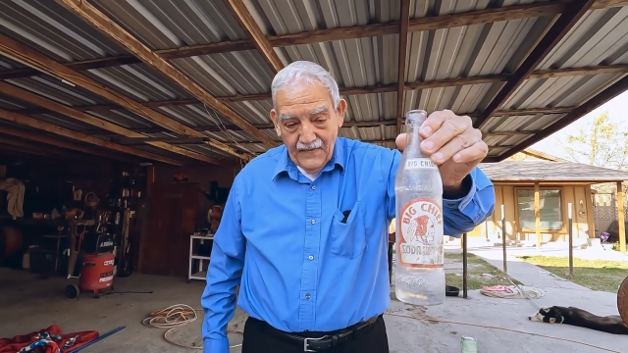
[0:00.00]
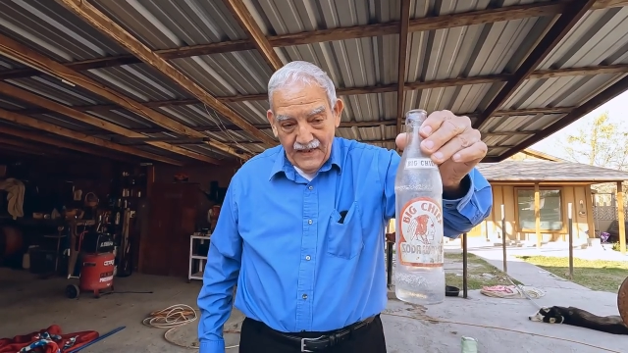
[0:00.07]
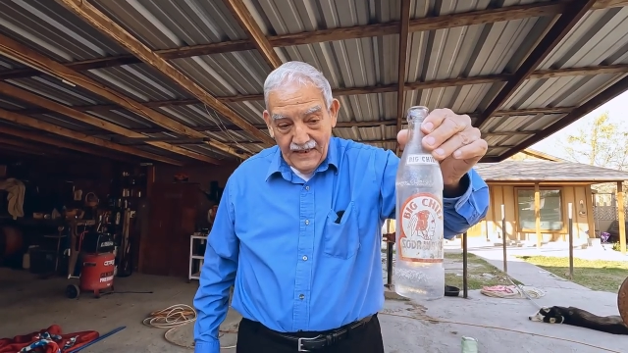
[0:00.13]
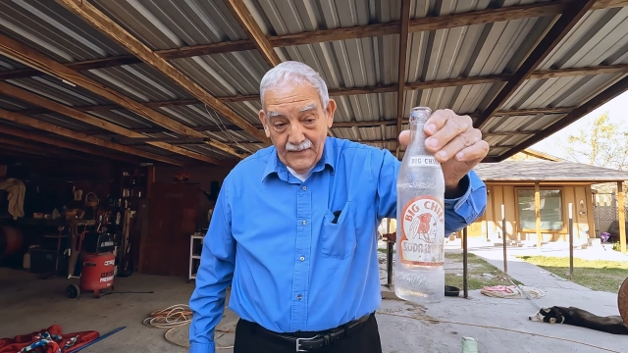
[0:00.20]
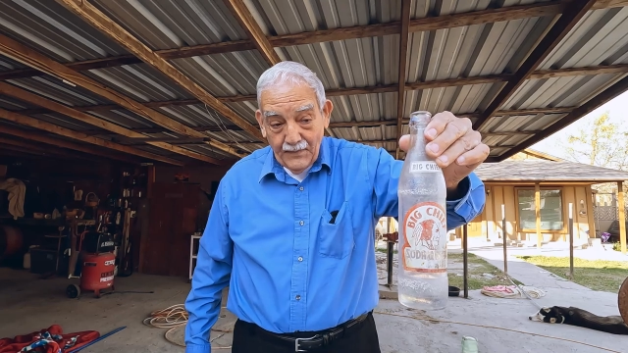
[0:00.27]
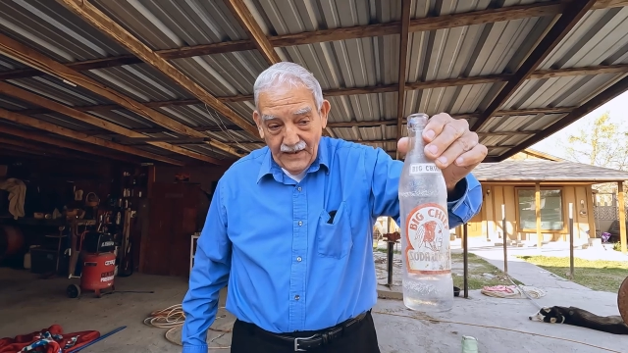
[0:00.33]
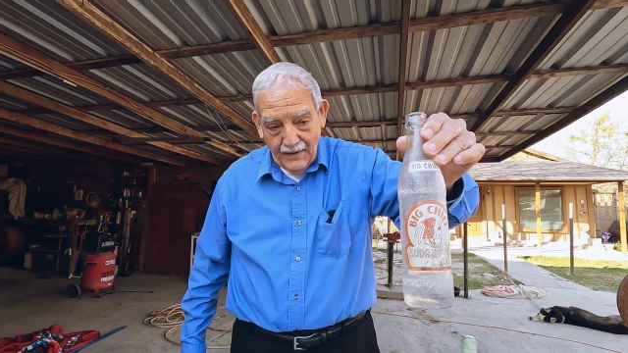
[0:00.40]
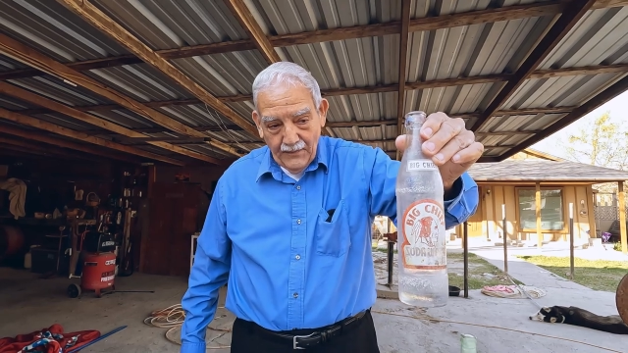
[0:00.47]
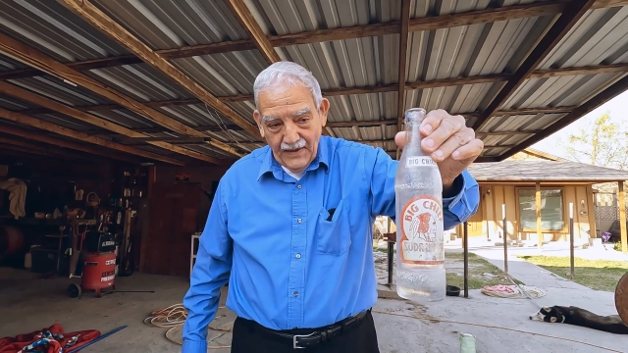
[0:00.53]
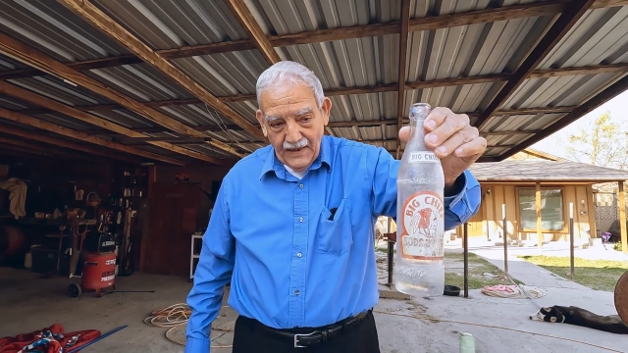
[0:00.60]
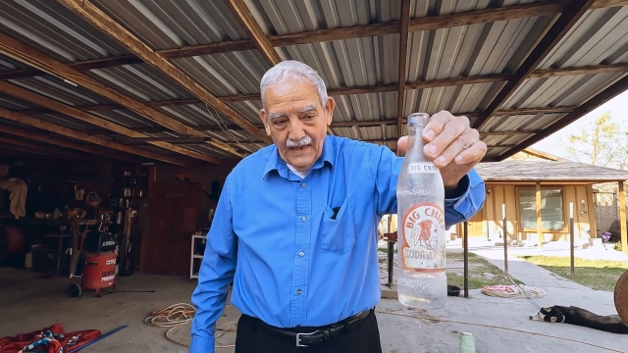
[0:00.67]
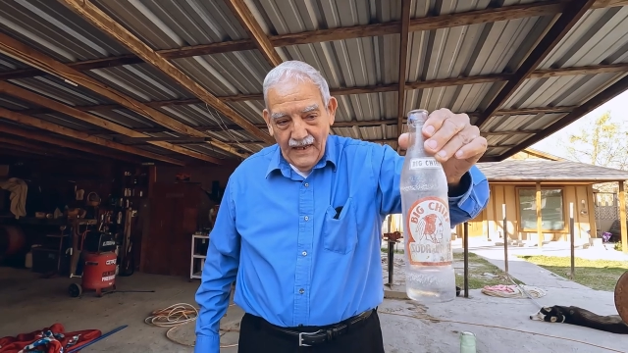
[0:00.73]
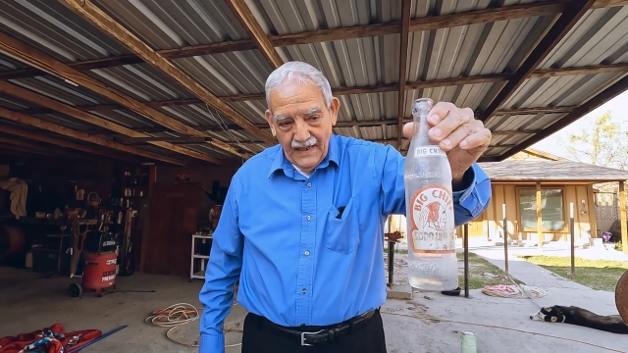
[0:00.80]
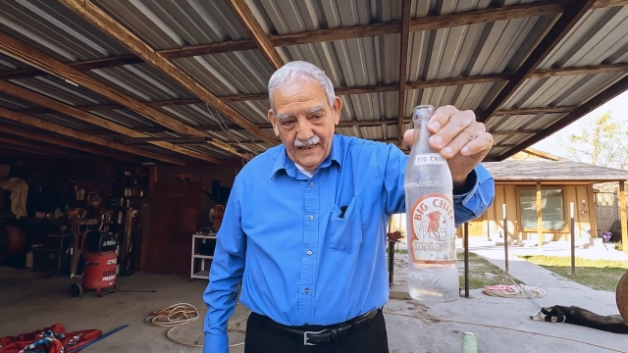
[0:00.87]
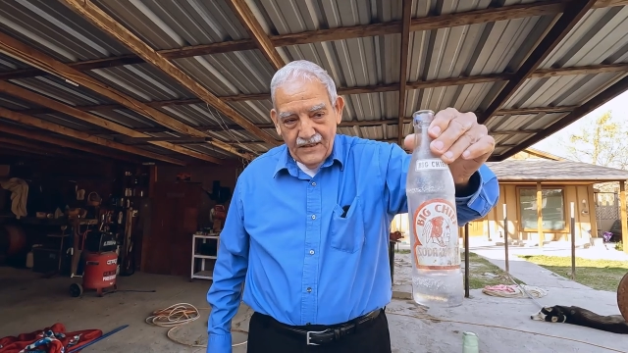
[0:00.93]
company, but
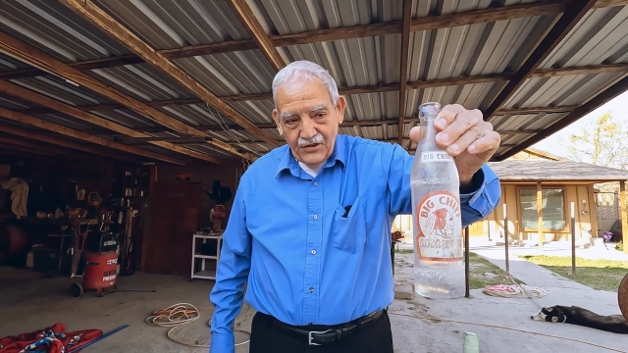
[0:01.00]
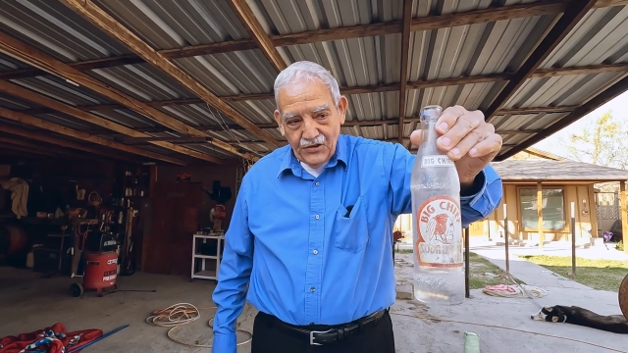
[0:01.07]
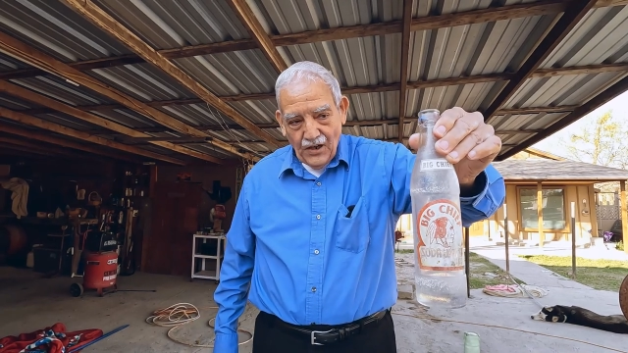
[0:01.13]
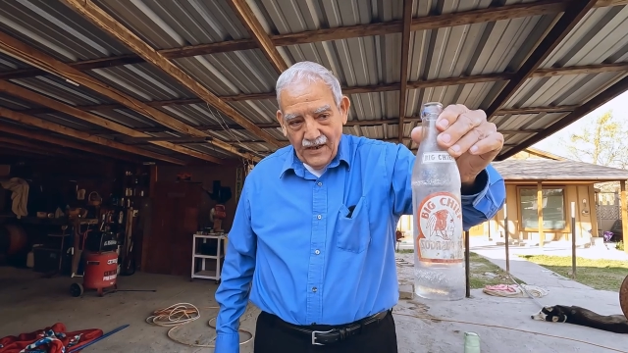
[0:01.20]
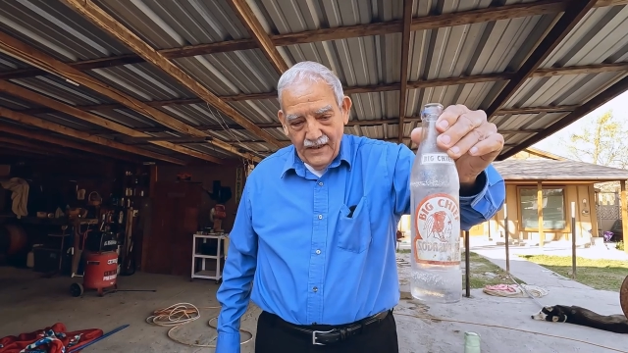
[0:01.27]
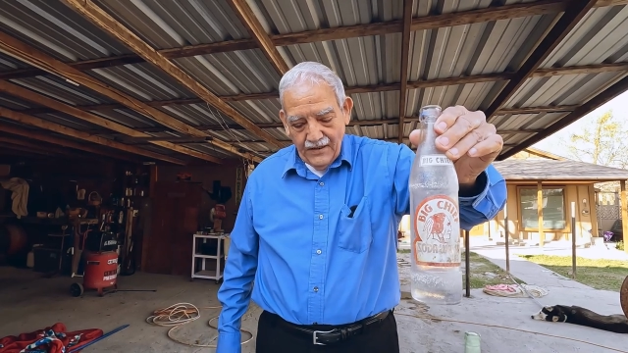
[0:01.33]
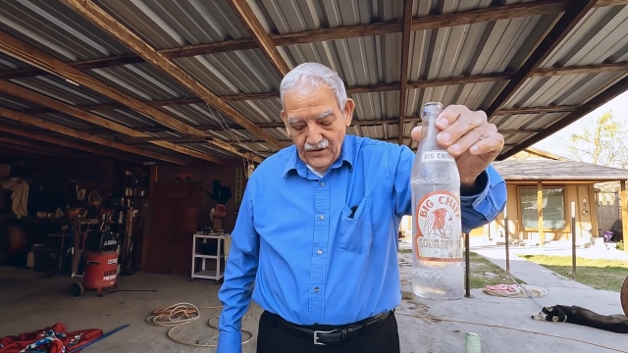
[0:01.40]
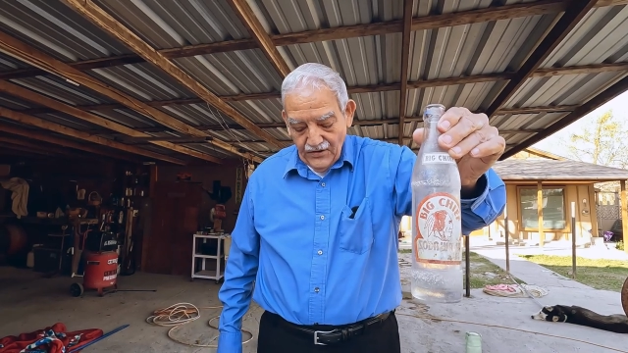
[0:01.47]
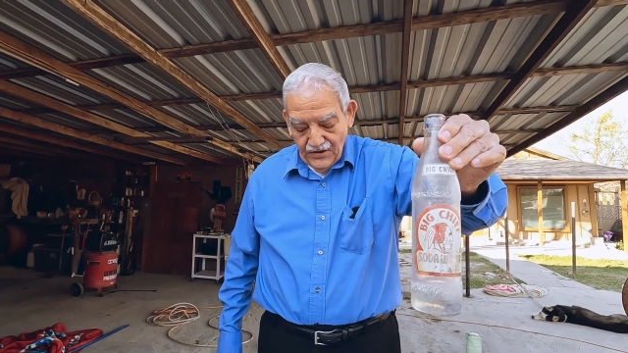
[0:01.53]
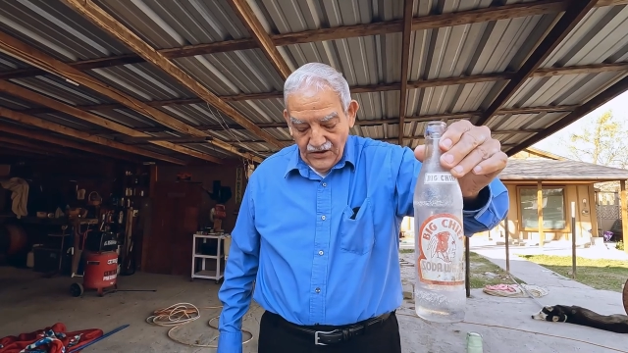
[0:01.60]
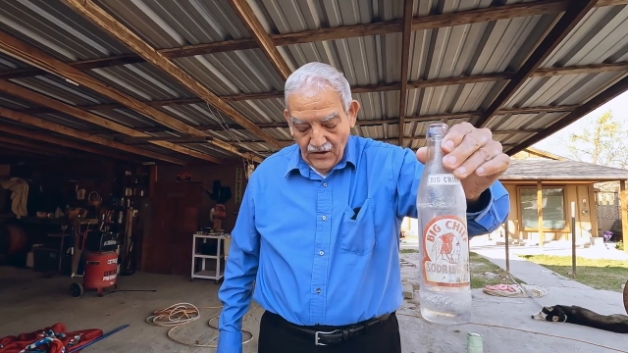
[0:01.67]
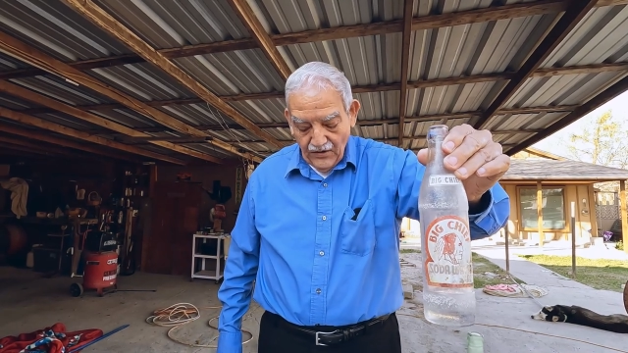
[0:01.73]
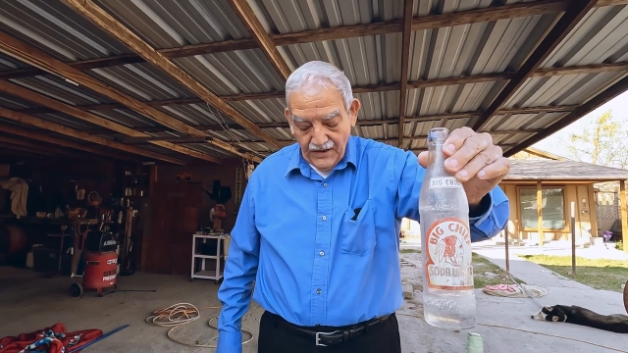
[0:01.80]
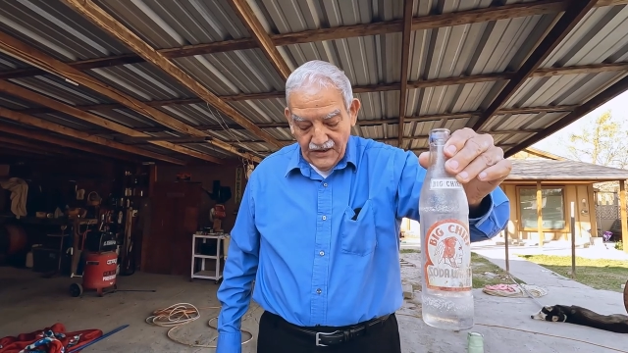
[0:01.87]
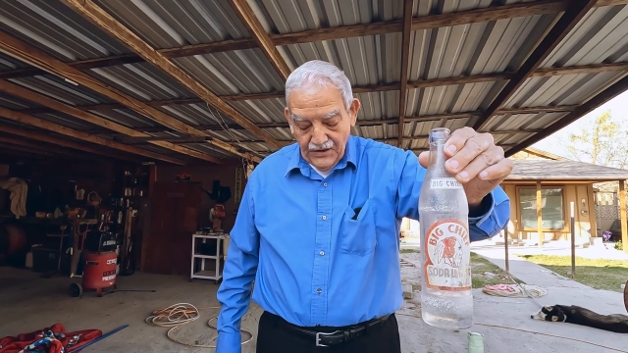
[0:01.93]
it started on,
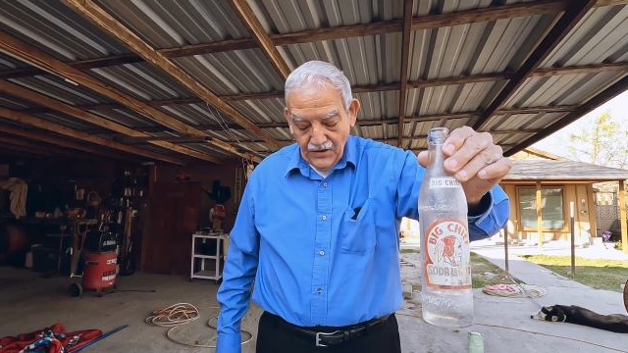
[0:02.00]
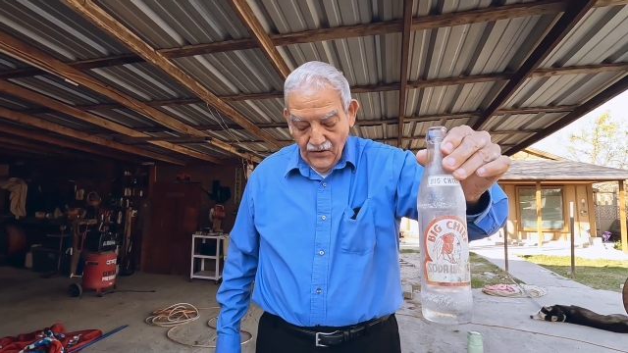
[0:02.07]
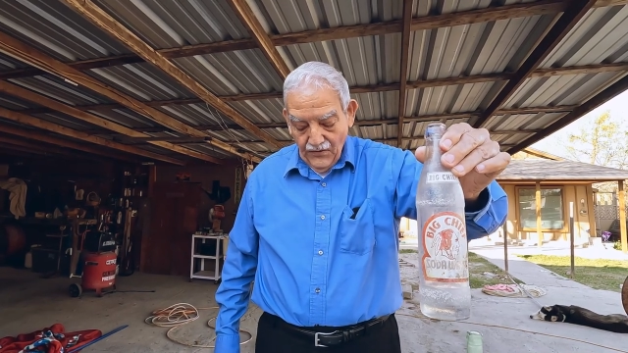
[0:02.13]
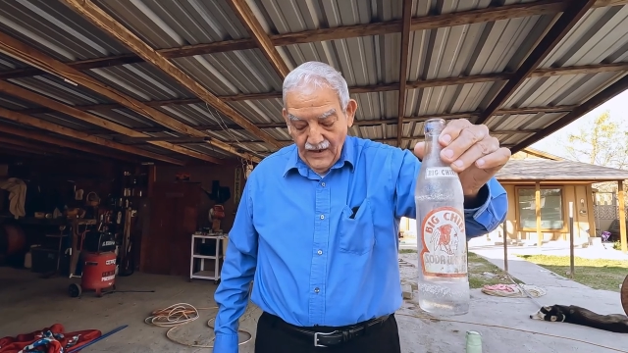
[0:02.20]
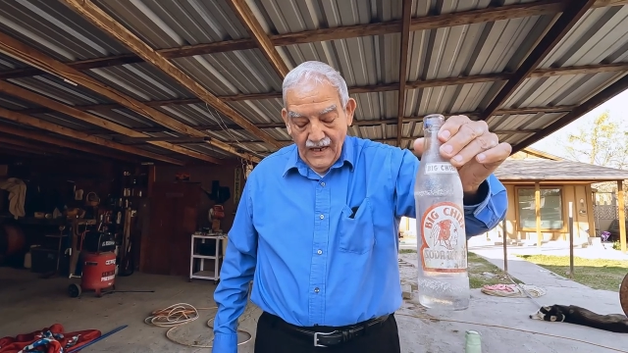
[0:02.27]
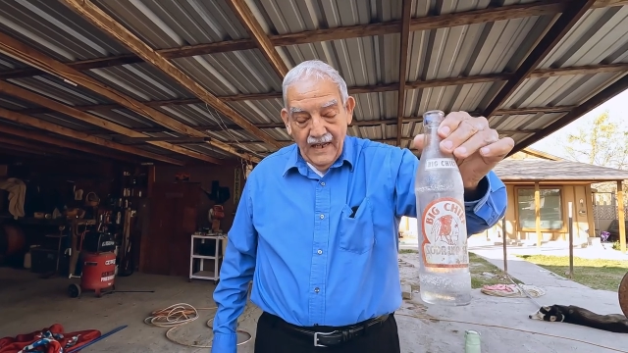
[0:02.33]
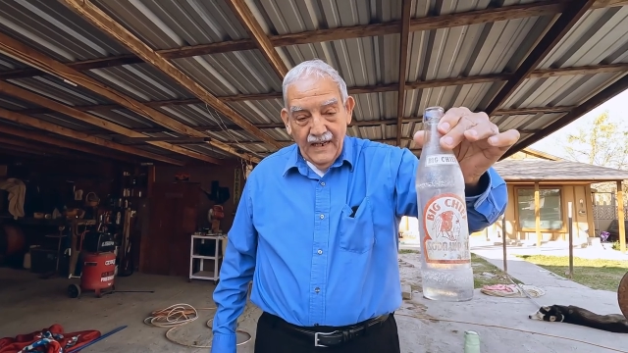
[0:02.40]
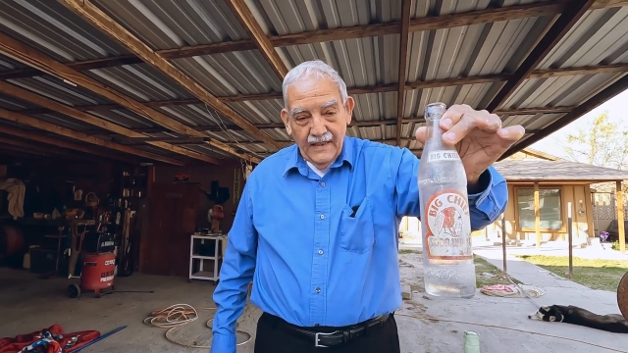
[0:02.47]
on its own.